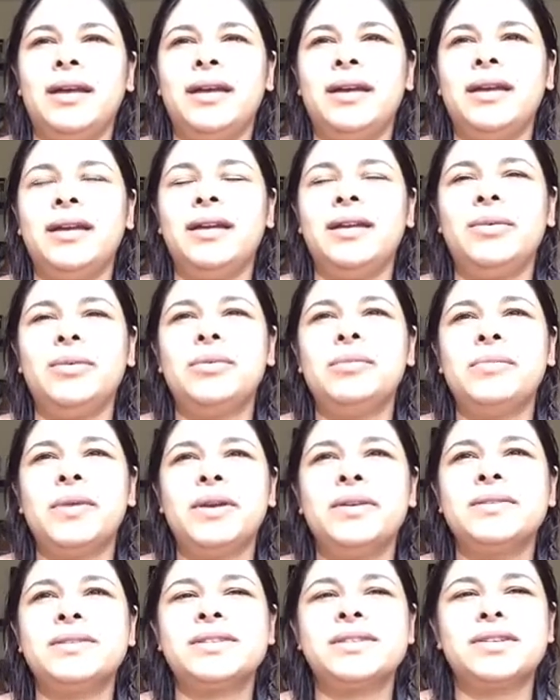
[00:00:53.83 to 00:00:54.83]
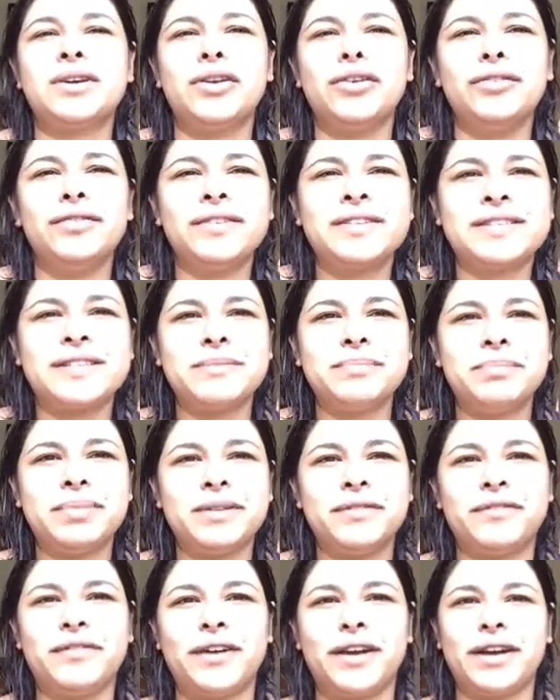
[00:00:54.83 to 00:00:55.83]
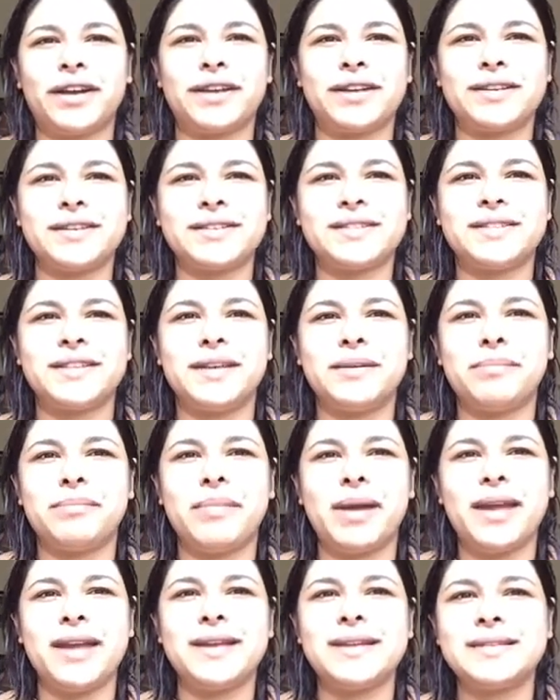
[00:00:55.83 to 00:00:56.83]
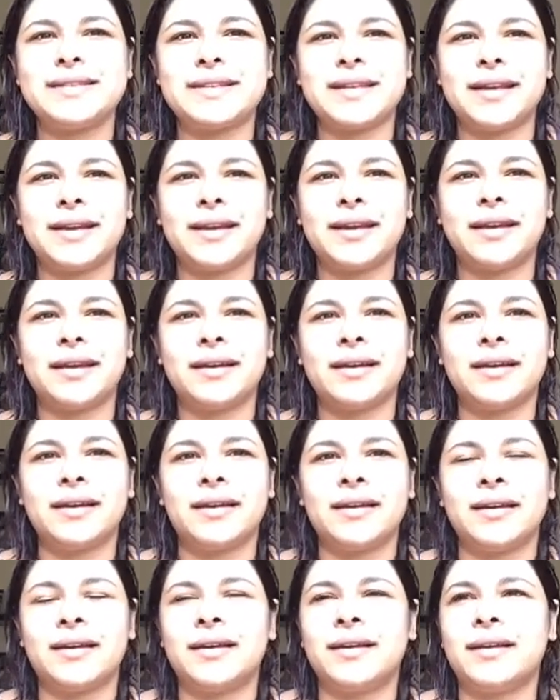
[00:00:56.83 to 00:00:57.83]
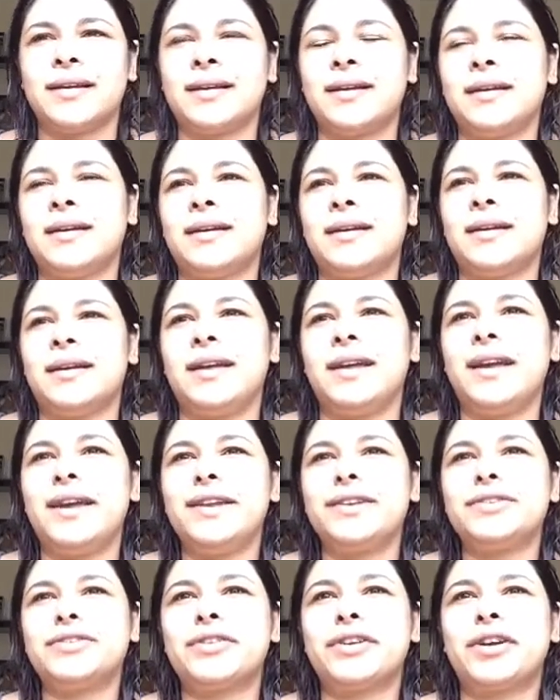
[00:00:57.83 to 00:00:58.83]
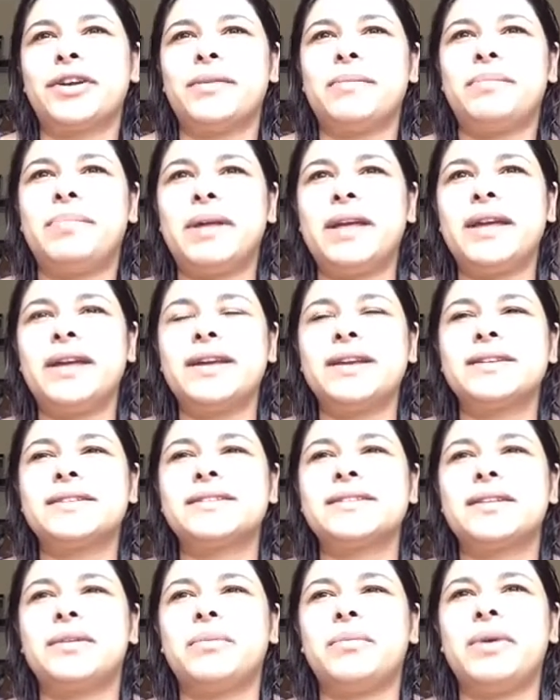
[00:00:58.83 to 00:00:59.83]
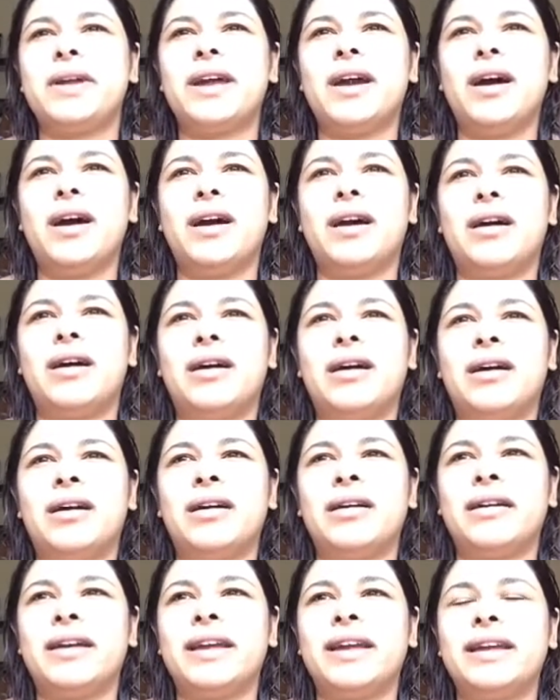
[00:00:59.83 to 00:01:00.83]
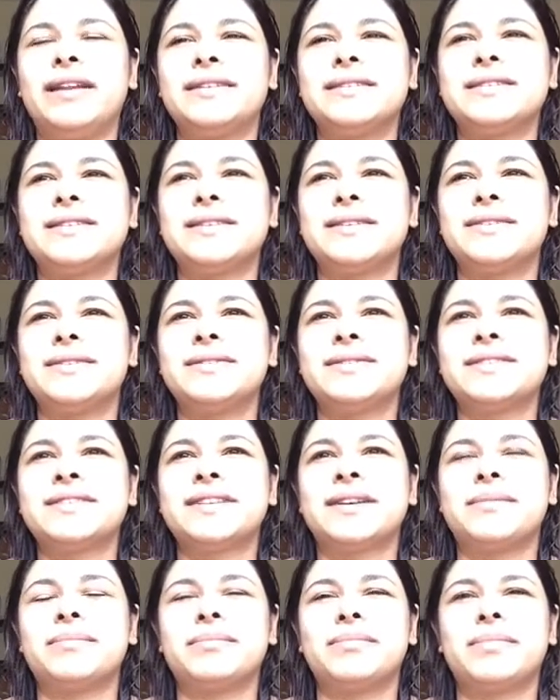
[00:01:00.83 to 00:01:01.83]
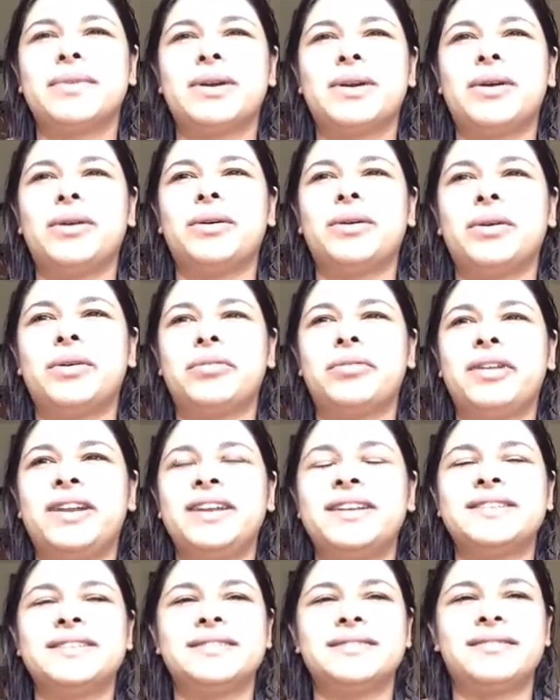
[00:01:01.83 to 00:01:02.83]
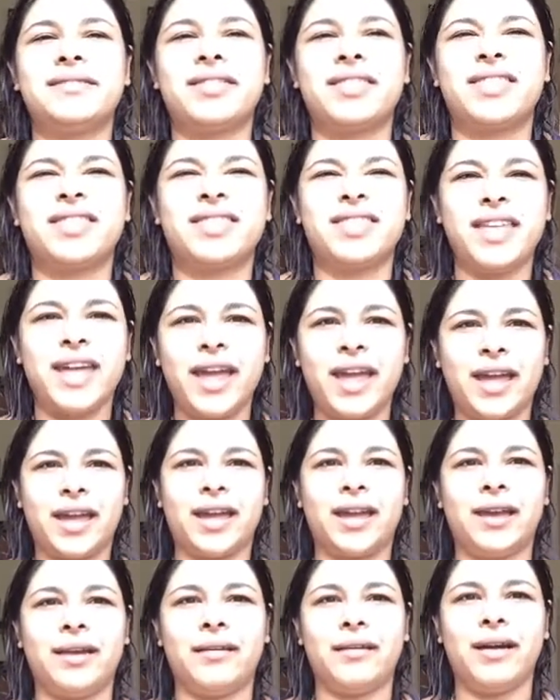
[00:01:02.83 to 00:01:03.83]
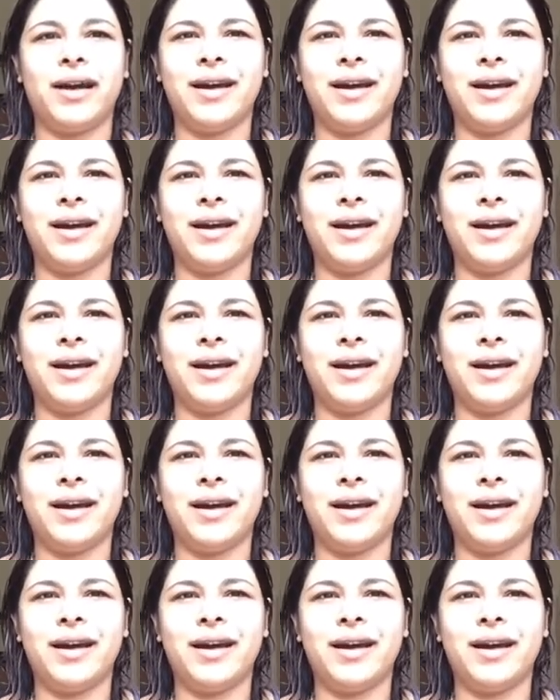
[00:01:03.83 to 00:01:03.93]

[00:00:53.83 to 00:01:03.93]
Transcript: It almost oversimplifies the amazing intricate beings that we are into some concrete thing.